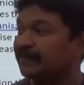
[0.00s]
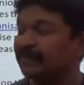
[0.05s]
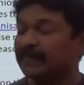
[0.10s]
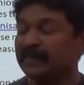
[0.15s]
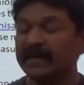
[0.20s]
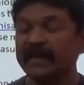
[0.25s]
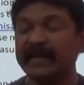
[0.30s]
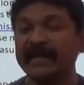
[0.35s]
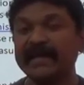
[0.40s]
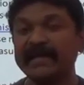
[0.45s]

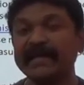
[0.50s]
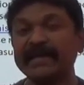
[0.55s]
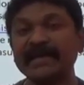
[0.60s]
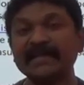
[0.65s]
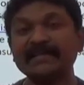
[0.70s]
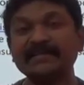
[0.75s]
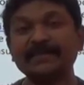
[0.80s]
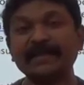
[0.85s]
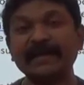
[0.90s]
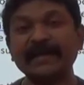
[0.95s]

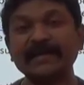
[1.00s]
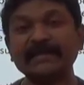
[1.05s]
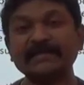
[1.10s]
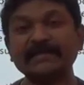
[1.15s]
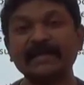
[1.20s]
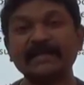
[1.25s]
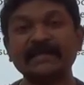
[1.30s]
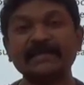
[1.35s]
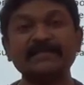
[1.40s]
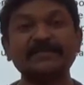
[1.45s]
Areas based
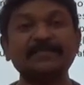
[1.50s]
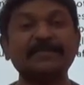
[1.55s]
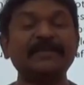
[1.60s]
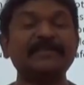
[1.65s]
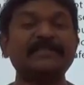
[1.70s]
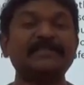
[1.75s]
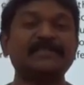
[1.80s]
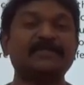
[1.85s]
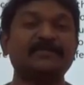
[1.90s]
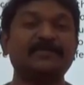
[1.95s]
and the
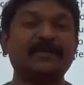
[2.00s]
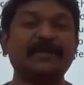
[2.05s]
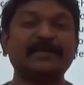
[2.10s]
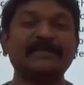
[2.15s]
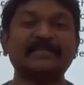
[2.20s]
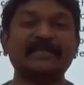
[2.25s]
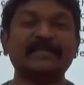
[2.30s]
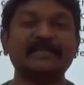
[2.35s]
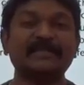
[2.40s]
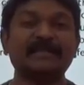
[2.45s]
species
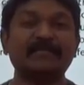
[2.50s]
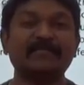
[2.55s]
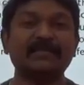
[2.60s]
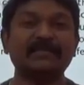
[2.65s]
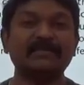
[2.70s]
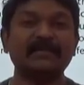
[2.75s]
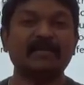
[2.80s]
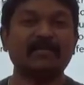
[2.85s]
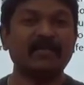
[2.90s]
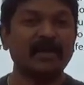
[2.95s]
based
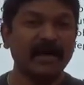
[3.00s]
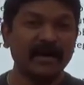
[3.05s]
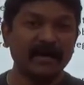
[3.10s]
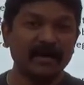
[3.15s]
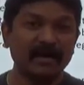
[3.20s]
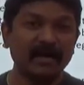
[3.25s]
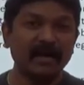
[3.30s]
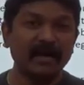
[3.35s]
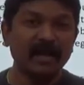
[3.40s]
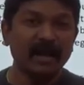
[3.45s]
conservation, right?
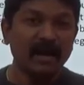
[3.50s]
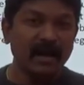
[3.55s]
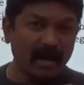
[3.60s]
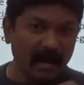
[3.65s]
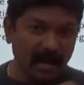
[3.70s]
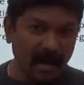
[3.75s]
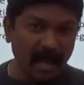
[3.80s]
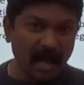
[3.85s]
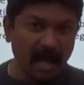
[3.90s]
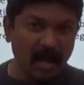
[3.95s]

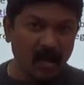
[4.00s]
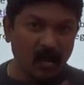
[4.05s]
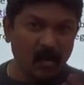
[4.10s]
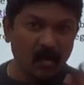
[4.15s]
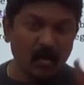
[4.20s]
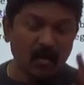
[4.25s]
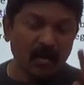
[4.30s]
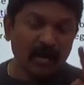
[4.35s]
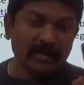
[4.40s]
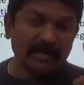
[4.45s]

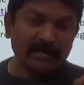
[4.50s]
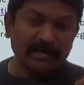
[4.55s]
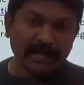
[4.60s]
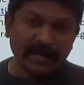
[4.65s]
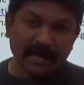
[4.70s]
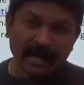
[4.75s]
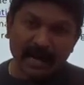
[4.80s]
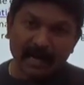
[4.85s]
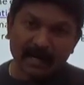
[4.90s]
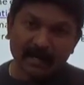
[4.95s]
Now, there
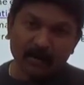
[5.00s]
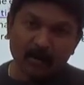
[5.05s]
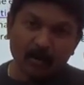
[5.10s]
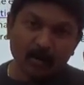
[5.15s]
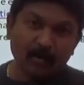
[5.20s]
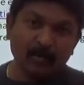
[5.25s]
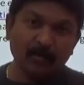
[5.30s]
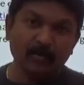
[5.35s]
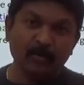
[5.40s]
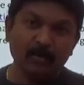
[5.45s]
are
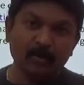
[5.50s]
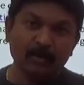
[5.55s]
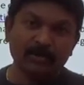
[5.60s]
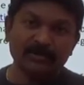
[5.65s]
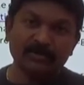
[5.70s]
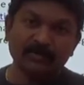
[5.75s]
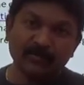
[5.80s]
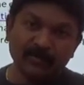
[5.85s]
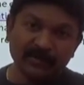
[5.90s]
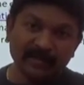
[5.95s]
two
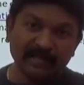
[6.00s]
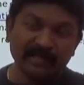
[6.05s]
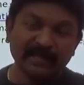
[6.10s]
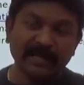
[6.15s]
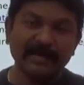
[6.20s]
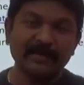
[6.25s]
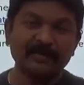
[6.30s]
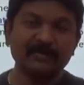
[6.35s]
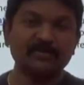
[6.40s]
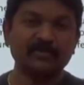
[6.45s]
books within the
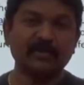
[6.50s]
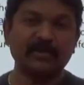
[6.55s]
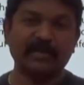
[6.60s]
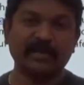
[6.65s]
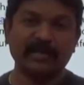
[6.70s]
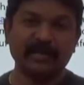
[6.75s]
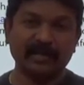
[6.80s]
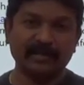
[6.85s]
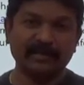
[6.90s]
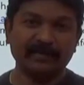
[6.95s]

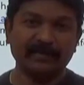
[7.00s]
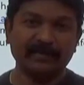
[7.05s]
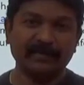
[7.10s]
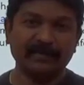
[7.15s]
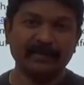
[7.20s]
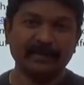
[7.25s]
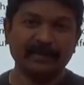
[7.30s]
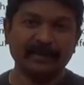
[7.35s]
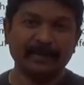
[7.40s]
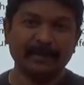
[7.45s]
IUCN.
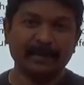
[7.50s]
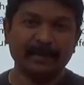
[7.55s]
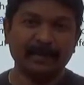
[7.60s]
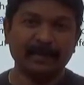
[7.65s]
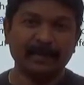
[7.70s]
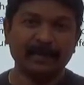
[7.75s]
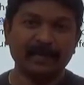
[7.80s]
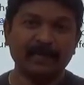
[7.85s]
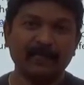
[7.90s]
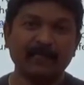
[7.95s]

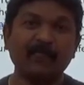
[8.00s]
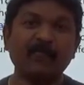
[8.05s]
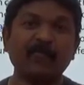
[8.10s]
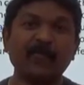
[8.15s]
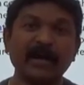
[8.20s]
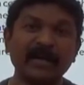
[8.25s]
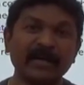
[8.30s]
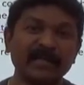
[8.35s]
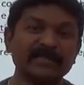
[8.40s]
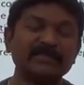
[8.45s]

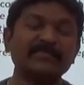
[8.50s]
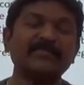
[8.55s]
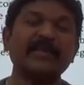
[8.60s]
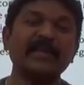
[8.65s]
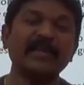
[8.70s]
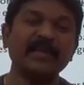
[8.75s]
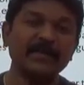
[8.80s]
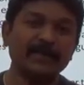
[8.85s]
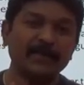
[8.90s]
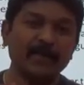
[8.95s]
One is
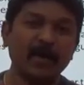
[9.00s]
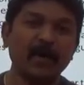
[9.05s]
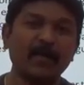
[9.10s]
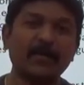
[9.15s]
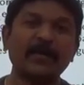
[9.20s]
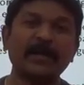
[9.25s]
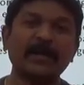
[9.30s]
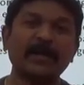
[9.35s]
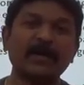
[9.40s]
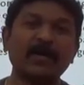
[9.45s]
very
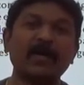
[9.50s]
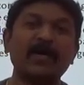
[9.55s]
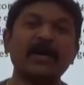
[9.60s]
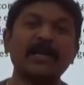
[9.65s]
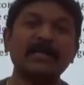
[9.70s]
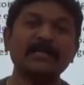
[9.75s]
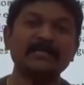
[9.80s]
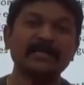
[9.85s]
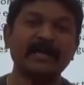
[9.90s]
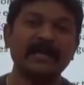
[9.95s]
popular called
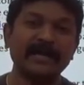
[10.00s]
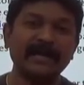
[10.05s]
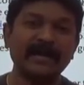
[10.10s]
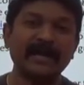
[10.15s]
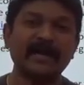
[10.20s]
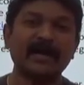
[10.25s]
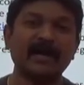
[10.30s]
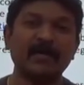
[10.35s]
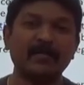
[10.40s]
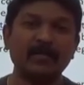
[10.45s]
as Red
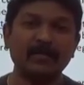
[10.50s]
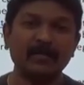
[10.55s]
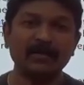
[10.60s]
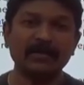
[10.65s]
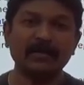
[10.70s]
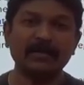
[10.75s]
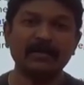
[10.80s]
Data Book,